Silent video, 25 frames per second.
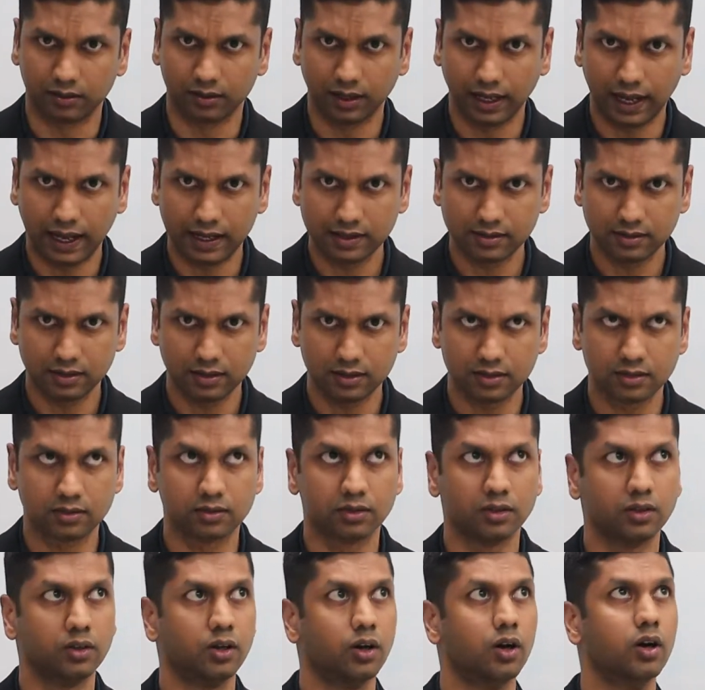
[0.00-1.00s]

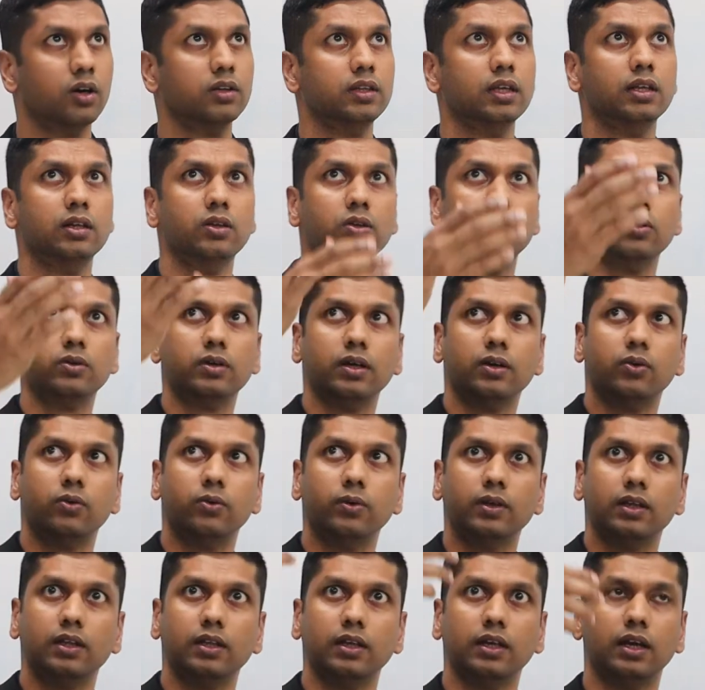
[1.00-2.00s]
glasses, or they're looking
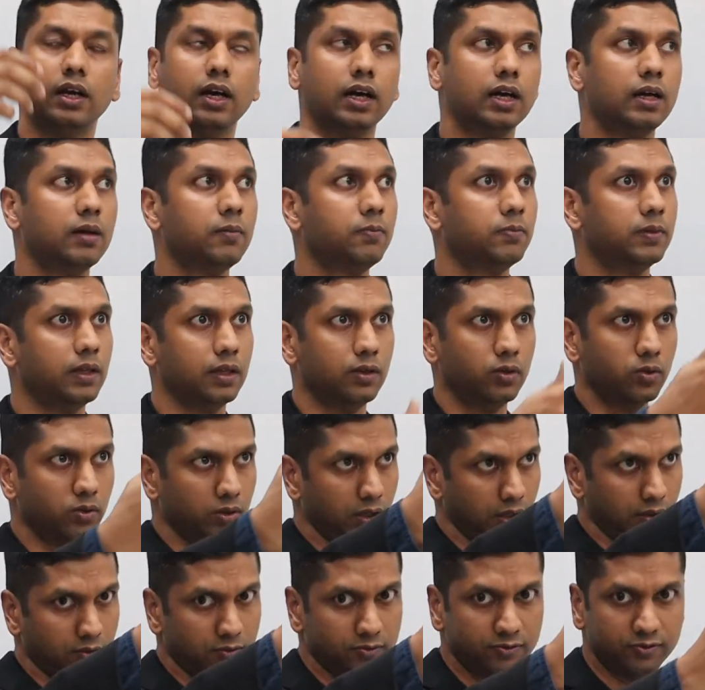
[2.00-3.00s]
really up, they're
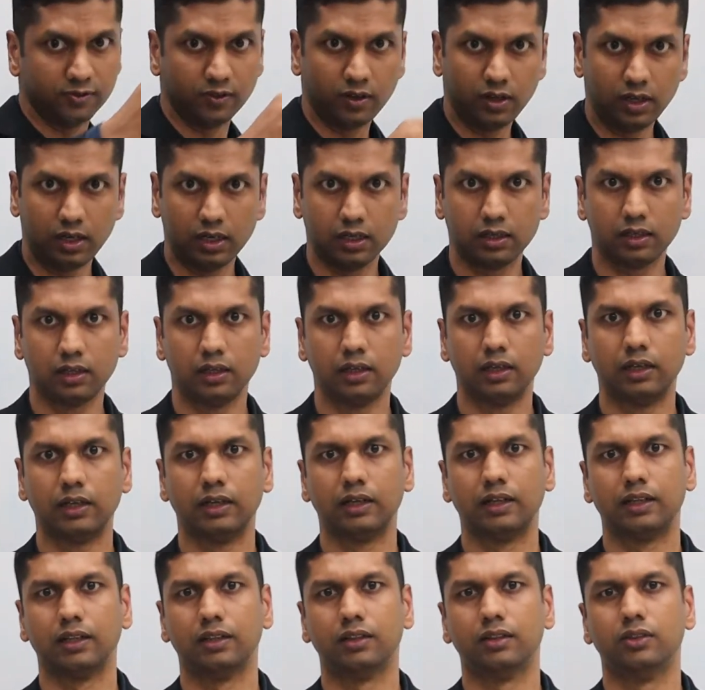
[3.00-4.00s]
looking far.
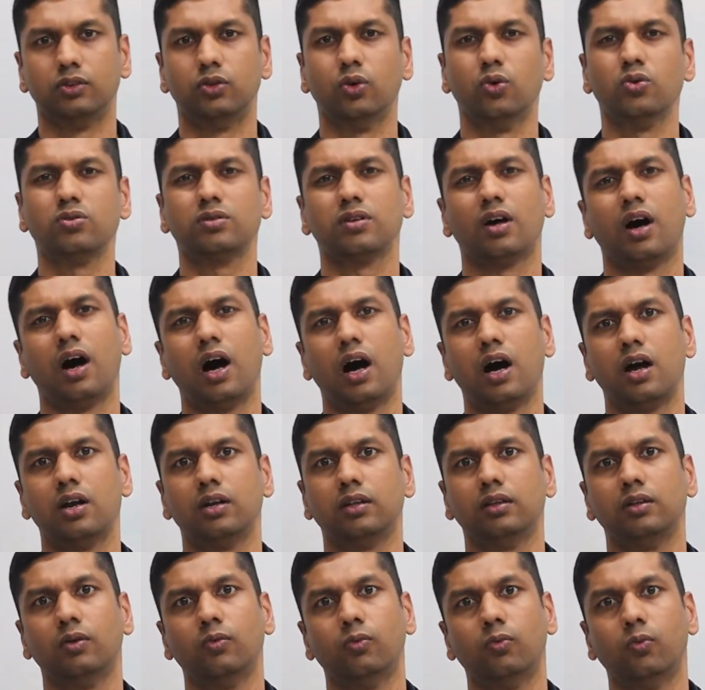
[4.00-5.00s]
Those
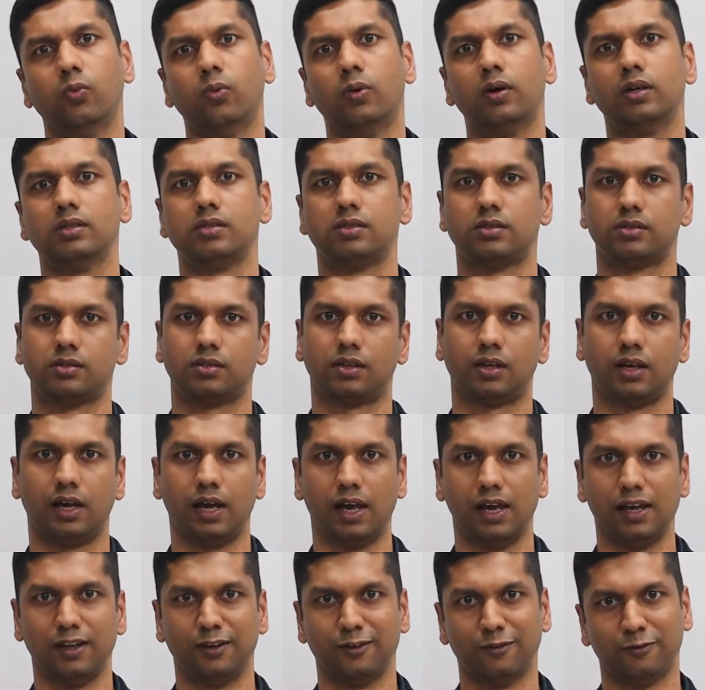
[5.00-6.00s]
are the worst
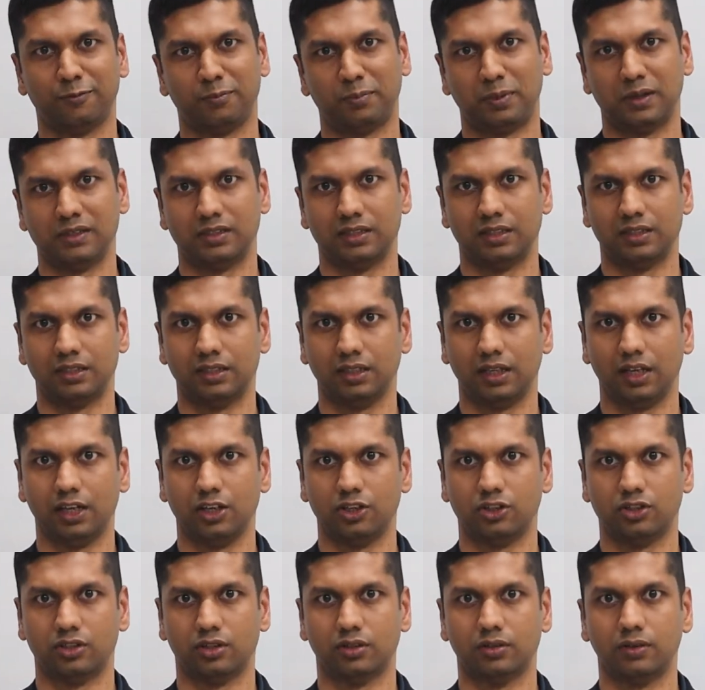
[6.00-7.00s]
kind of
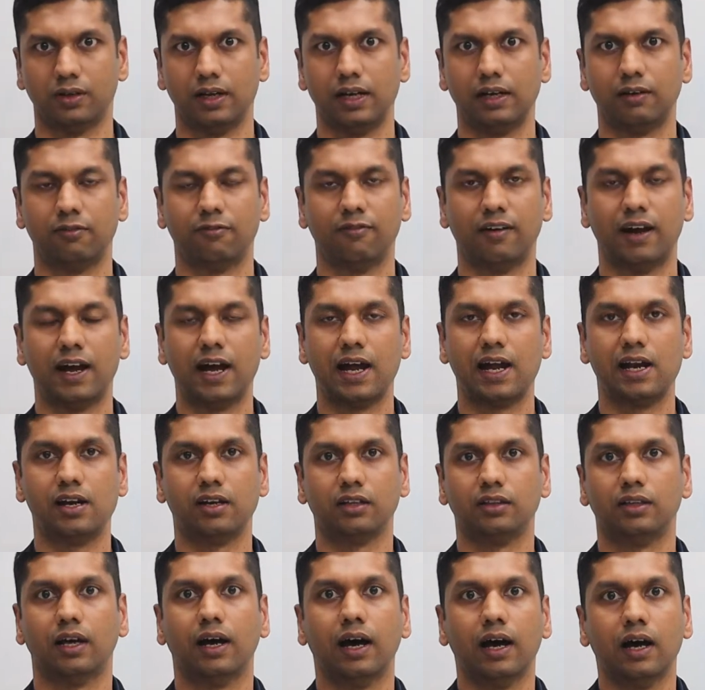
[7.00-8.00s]
presentation, right?
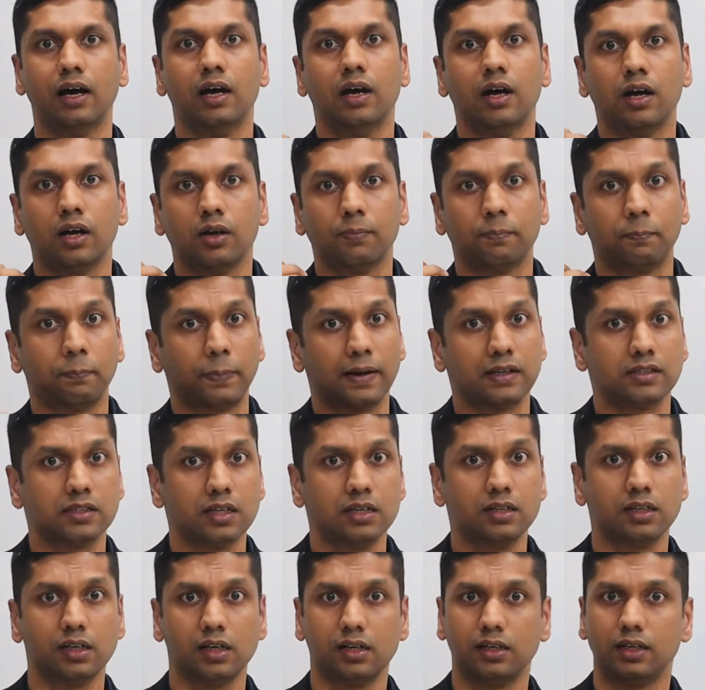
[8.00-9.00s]
Where the
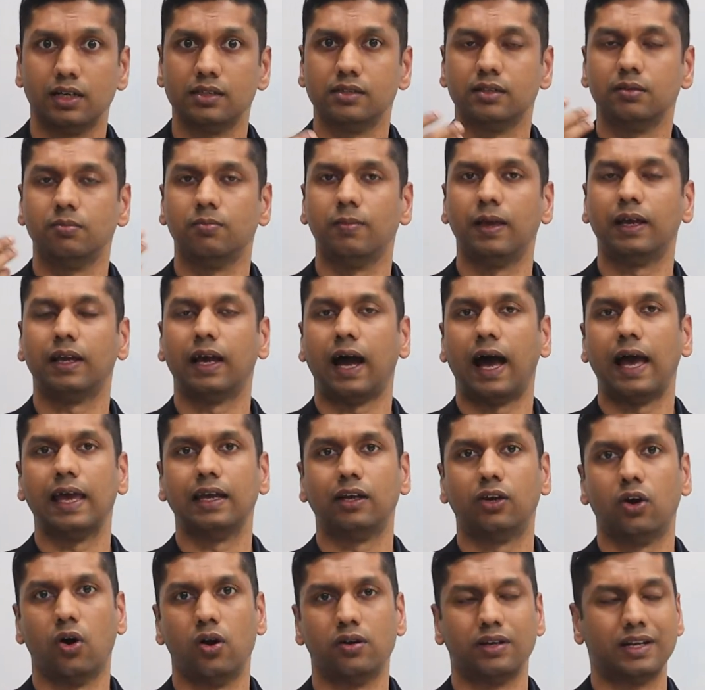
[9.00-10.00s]
presenter doesn't make eye
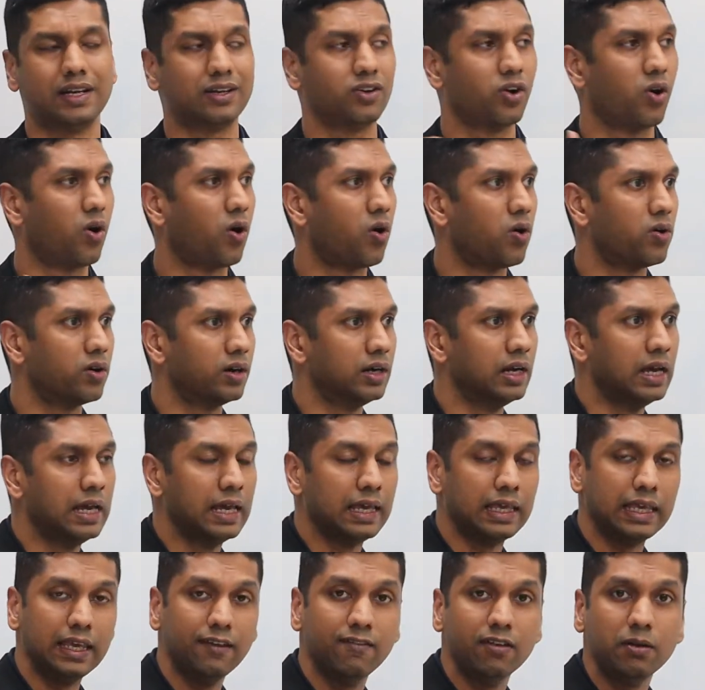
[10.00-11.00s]
contact or
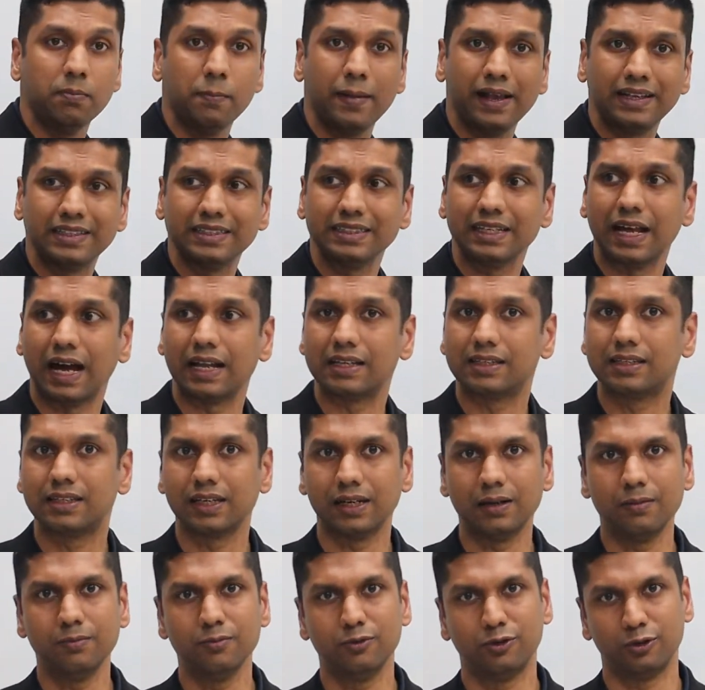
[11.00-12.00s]
even makes an
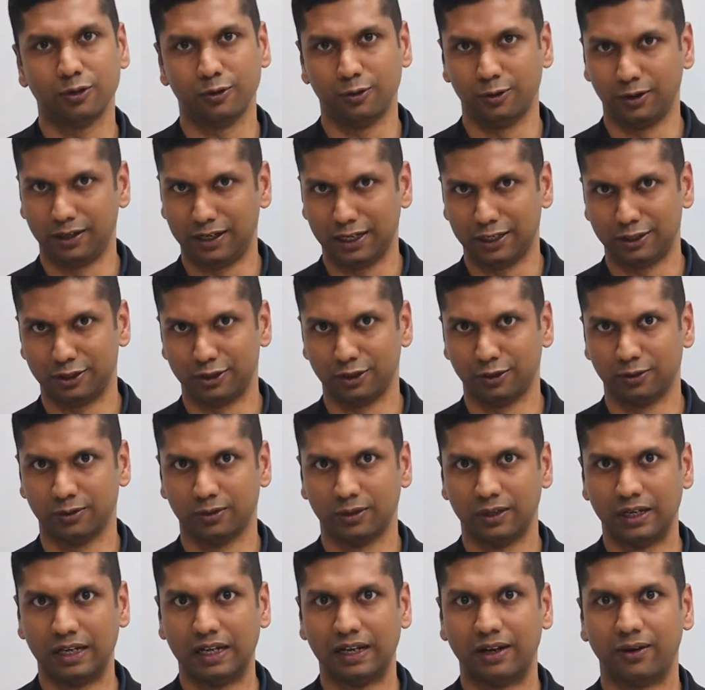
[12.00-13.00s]
attempt to look at you,
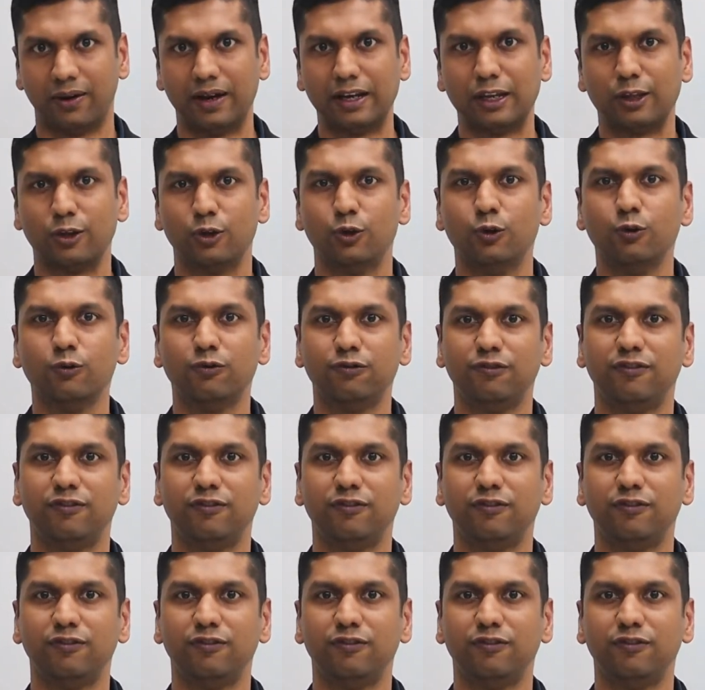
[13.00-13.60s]
right? You